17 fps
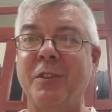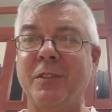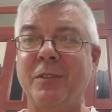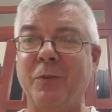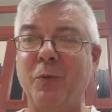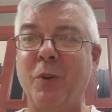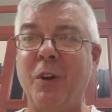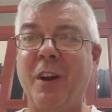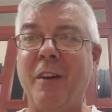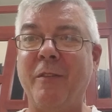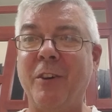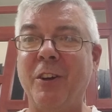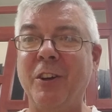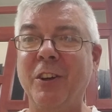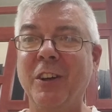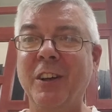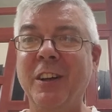
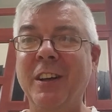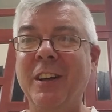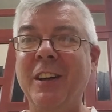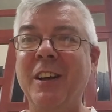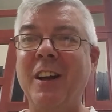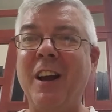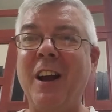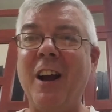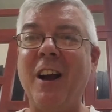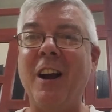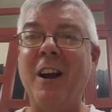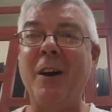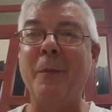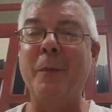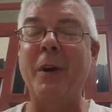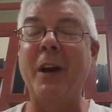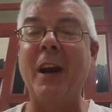whatever.
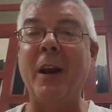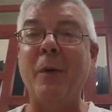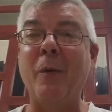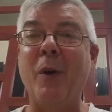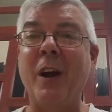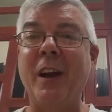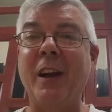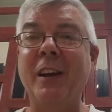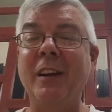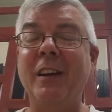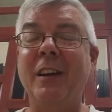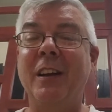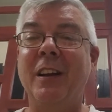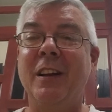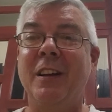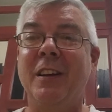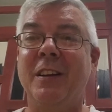But anyway,
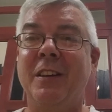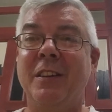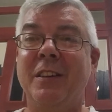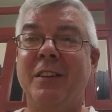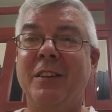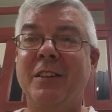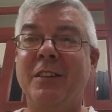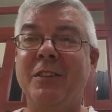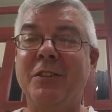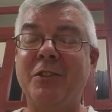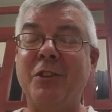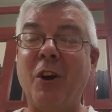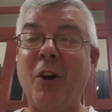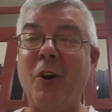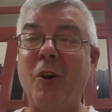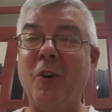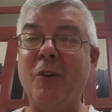
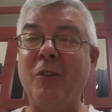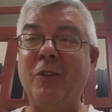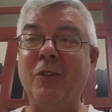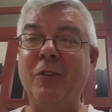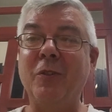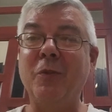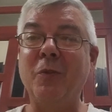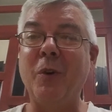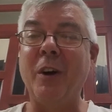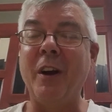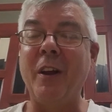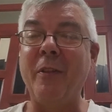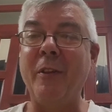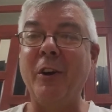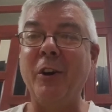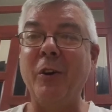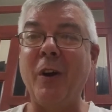so we're
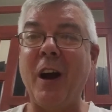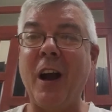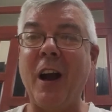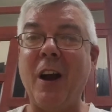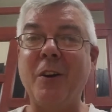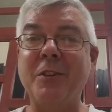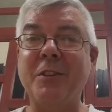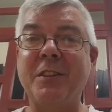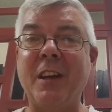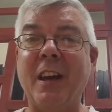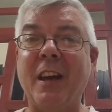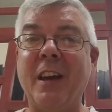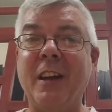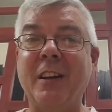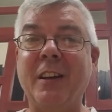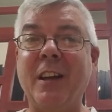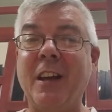in the new house
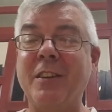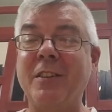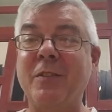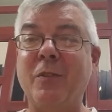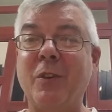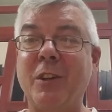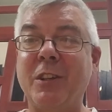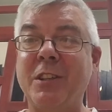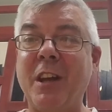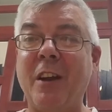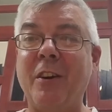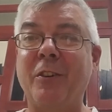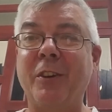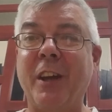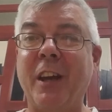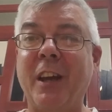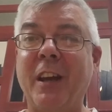and we're
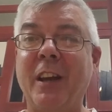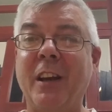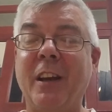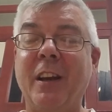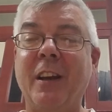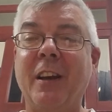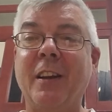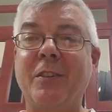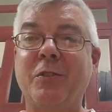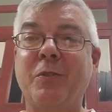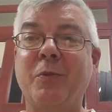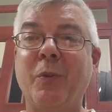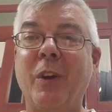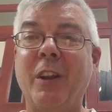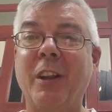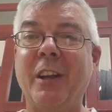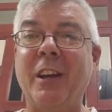settled in, and it's
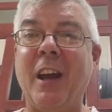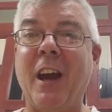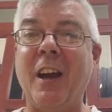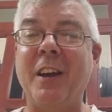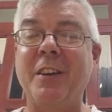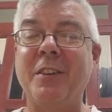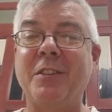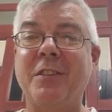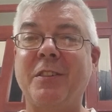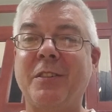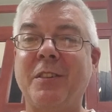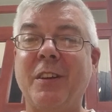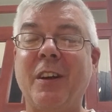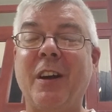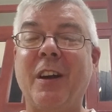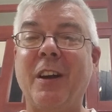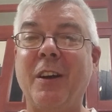really nice,
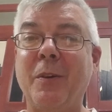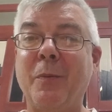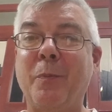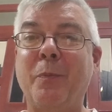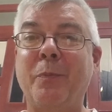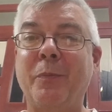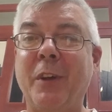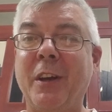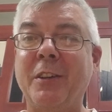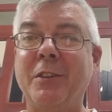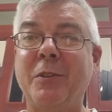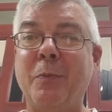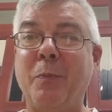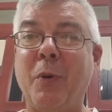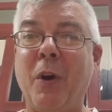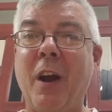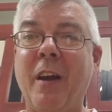nice
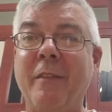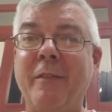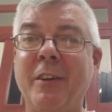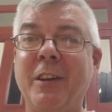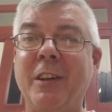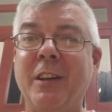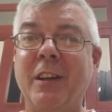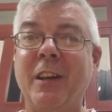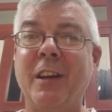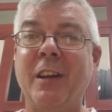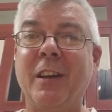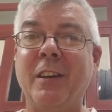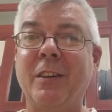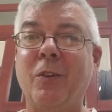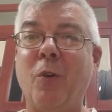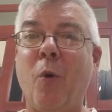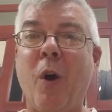and private
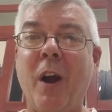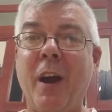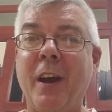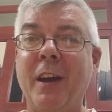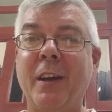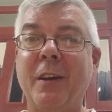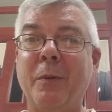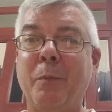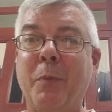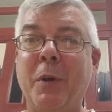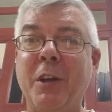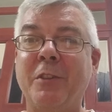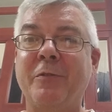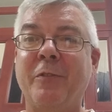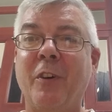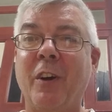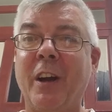and quiet,
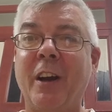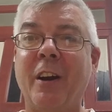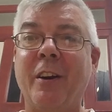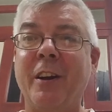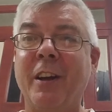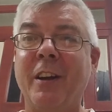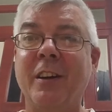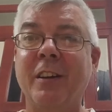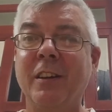peaceful area.